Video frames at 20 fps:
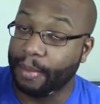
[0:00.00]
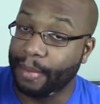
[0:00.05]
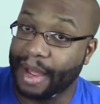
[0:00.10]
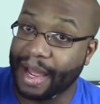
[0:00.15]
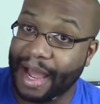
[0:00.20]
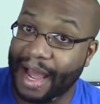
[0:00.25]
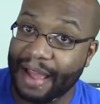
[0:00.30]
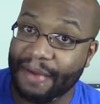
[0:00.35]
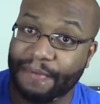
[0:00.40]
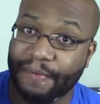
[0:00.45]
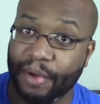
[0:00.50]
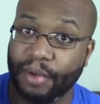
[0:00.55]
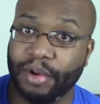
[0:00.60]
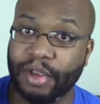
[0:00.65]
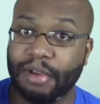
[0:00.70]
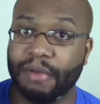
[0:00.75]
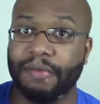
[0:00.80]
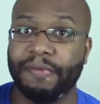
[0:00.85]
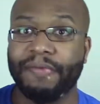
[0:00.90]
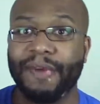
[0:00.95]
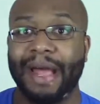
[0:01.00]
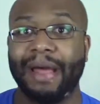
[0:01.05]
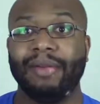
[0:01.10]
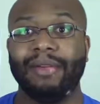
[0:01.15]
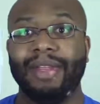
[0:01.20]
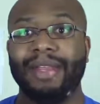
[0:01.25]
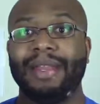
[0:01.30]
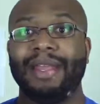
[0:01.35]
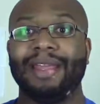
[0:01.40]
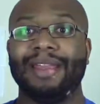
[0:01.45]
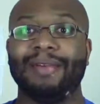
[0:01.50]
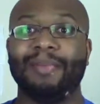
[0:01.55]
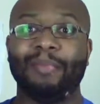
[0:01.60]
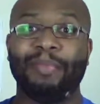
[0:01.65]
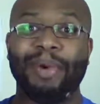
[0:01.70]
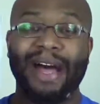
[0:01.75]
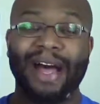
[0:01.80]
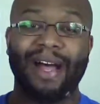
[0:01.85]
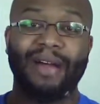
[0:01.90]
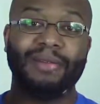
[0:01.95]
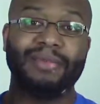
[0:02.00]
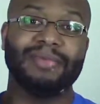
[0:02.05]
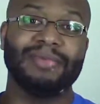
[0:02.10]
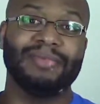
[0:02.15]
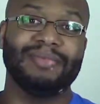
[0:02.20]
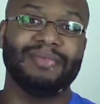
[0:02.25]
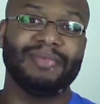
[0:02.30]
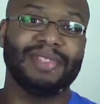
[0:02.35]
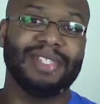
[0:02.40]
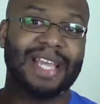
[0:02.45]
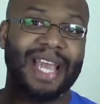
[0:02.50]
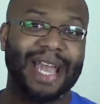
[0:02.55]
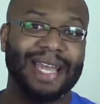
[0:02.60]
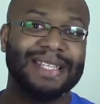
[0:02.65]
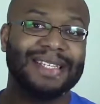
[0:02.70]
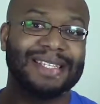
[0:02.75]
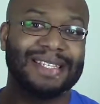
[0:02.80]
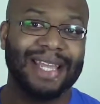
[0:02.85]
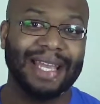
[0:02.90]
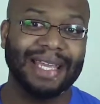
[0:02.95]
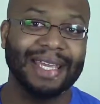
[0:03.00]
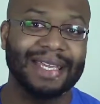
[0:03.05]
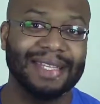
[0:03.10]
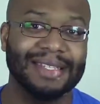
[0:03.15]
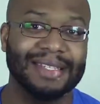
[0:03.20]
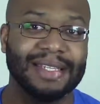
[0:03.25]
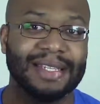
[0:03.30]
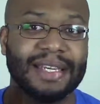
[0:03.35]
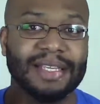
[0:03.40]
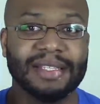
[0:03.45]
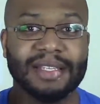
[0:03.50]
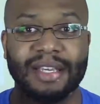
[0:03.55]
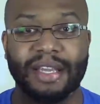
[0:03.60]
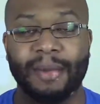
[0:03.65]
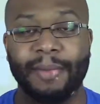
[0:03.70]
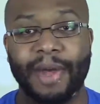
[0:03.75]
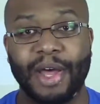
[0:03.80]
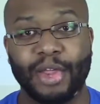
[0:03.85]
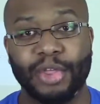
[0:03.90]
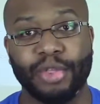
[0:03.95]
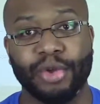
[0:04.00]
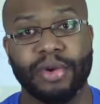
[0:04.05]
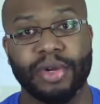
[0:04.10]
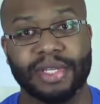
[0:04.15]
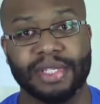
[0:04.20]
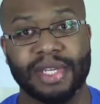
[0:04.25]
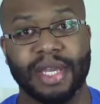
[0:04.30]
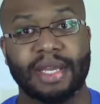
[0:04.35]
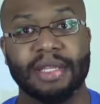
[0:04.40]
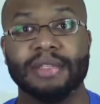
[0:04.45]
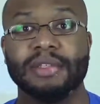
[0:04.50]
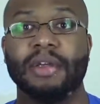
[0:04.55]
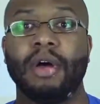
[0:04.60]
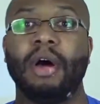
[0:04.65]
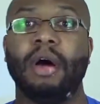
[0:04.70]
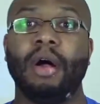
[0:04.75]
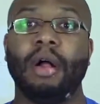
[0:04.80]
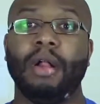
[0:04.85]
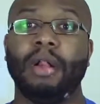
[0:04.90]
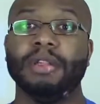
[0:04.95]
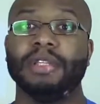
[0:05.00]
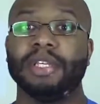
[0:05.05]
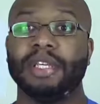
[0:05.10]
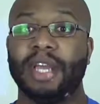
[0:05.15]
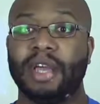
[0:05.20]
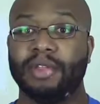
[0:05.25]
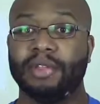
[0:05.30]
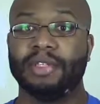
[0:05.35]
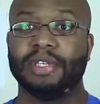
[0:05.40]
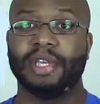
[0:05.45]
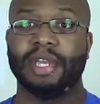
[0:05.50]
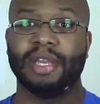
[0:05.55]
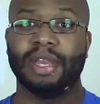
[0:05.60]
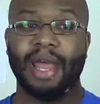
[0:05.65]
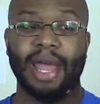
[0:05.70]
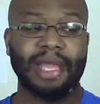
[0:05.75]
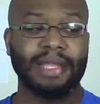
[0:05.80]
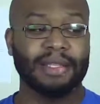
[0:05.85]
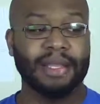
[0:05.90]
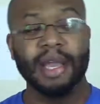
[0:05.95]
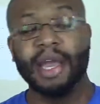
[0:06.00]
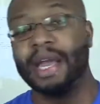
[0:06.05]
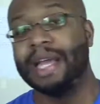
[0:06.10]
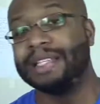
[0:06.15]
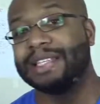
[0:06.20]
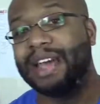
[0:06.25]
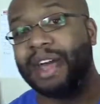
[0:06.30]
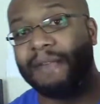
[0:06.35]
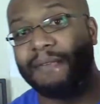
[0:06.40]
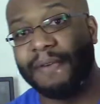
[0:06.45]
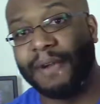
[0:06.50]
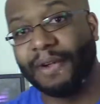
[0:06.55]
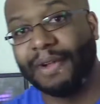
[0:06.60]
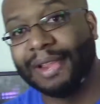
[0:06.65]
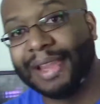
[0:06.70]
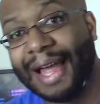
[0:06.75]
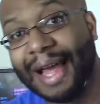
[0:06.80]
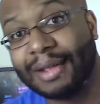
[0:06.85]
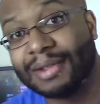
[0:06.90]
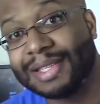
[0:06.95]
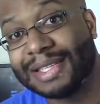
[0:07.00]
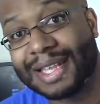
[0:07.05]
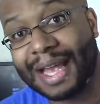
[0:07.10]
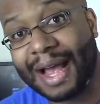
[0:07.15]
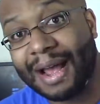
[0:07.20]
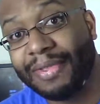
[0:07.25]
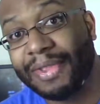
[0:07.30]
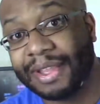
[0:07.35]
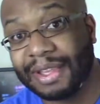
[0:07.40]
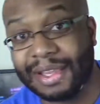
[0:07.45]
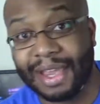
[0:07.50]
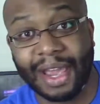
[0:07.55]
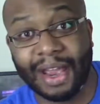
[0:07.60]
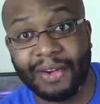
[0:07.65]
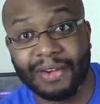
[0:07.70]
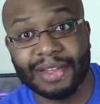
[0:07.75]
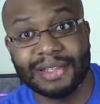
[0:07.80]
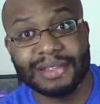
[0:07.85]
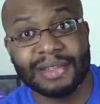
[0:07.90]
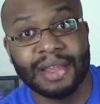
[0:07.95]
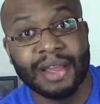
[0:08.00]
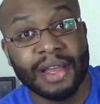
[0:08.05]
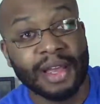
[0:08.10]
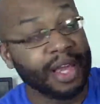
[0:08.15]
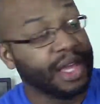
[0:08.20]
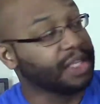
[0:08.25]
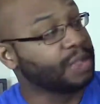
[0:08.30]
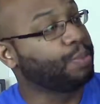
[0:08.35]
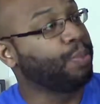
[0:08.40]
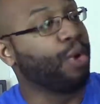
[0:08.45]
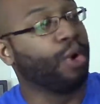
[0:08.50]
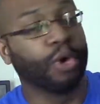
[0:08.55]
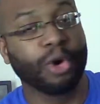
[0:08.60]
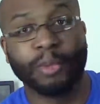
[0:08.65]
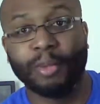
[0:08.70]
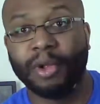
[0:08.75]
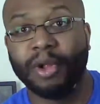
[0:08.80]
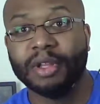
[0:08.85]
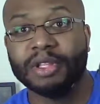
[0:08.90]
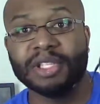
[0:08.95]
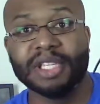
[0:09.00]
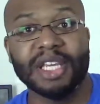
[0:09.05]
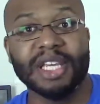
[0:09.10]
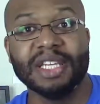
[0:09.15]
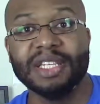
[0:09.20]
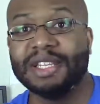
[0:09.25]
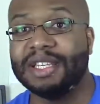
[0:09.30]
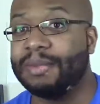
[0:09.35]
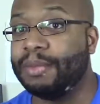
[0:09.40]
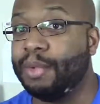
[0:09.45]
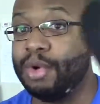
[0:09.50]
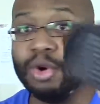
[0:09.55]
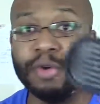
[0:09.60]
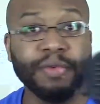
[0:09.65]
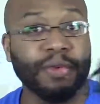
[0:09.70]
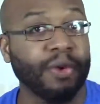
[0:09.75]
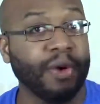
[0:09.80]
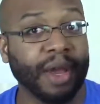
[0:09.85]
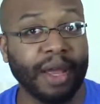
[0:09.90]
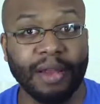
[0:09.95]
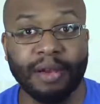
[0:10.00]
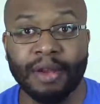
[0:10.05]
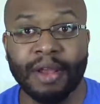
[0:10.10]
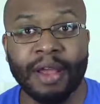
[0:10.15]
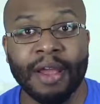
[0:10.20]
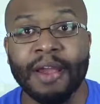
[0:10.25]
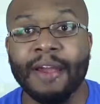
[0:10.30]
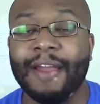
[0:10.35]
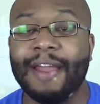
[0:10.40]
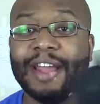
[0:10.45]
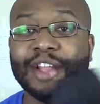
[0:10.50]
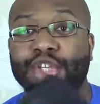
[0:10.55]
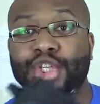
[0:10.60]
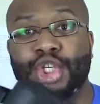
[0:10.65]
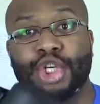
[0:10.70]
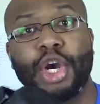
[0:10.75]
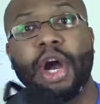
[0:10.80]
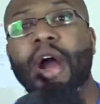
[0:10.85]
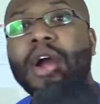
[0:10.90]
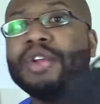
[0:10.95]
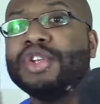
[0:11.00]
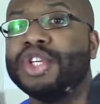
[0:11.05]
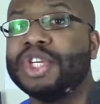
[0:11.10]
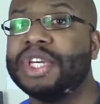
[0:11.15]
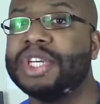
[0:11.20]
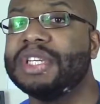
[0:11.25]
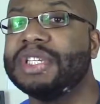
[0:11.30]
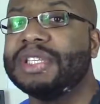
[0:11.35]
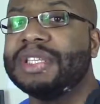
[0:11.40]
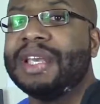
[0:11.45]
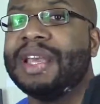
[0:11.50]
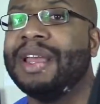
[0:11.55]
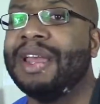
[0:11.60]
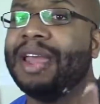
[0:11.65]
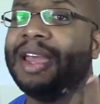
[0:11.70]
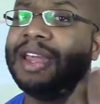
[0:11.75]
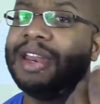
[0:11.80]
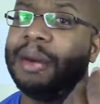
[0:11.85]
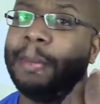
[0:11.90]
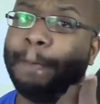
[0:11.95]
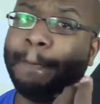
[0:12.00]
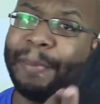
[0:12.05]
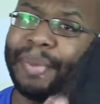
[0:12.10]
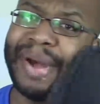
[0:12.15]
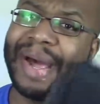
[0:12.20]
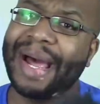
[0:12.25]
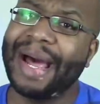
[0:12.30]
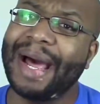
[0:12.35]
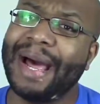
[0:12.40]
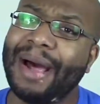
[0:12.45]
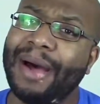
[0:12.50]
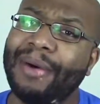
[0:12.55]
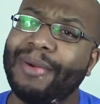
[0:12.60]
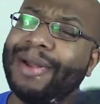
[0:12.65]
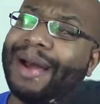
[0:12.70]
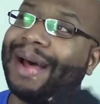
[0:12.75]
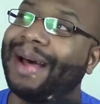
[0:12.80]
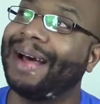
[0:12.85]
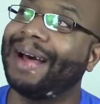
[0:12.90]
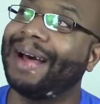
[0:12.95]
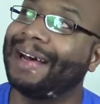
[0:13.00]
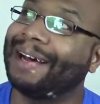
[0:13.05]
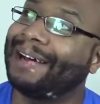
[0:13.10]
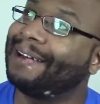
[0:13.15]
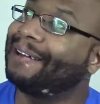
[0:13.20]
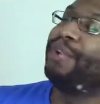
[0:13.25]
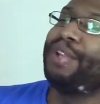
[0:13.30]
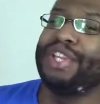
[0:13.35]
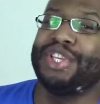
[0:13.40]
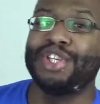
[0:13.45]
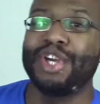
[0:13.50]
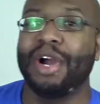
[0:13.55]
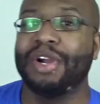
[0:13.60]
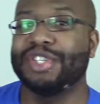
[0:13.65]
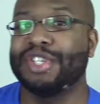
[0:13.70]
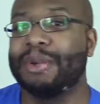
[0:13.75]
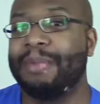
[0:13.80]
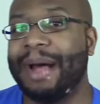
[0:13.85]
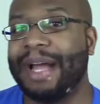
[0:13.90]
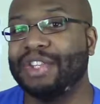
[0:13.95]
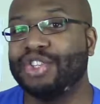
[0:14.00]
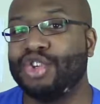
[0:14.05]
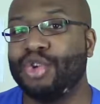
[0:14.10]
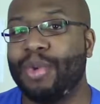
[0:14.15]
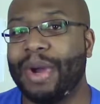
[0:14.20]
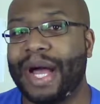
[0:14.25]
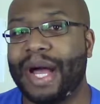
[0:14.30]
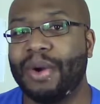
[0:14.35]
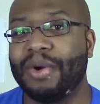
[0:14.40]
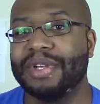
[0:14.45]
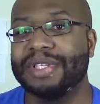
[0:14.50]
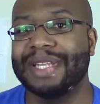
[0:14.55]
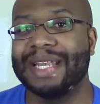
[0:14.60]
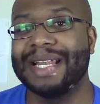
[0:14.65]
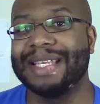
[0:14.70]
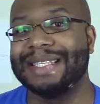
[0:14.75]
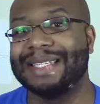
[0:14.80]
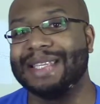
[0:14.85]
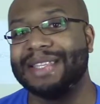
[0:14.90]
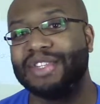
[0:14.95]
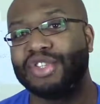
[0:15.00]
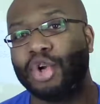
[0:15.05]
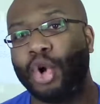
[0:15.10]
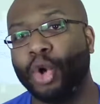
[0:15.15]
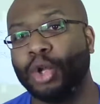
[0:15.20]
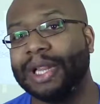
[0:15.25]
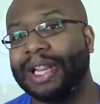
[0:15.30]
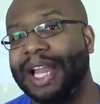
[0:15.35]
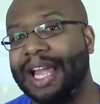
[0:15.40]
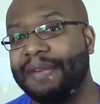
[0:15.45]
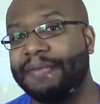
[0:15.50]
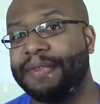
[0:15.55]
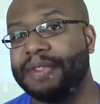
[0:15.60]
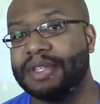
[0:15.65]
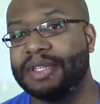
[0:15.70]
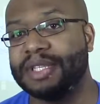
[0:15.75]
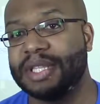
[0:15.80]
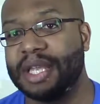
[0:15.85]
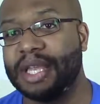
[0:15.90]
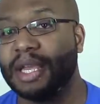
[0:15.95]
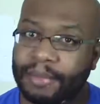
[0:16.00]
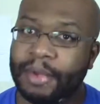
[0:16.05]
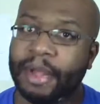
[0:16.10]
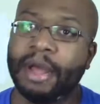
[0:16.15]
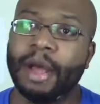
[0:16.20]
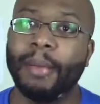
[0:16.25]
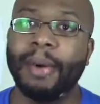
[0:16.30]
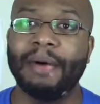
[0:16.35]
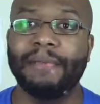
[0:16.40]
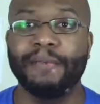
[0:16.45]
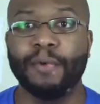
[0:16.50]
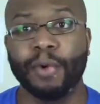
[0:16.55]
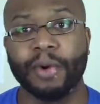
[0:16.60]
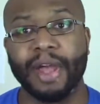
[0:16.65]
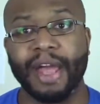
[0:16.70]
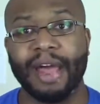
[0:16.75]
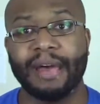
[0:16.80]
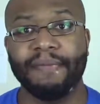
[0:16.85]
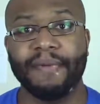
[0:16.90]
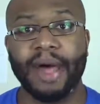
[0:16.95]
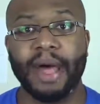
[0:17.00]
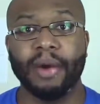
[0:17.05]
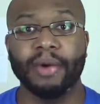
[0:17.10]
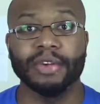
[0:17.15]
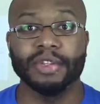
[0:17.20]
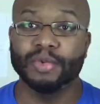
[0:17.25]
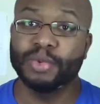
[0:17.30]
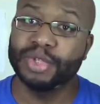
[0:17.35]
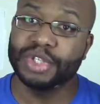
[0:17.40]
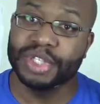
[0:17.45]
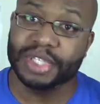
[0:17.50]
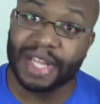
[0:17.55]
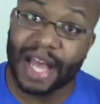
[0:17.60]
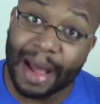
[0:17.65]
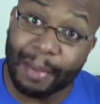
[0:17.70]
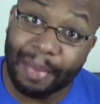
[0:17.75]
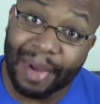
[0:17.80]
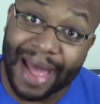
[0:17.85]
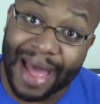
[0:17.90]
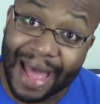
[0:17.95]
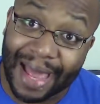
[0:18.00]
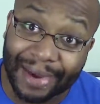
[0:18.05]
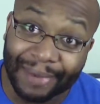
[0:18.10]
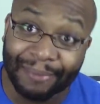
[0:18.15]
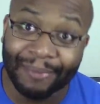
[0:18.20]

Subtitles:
My iPhone here found it in about 10 seconds, and it took about 30 seconds all together to connect. It's got a very loud sound that carries. It's portable. It's easy to move around. It charges in about, fully charged in about 2 hours, and I say the total life of this thing, about 4.5 hours, which is not bad.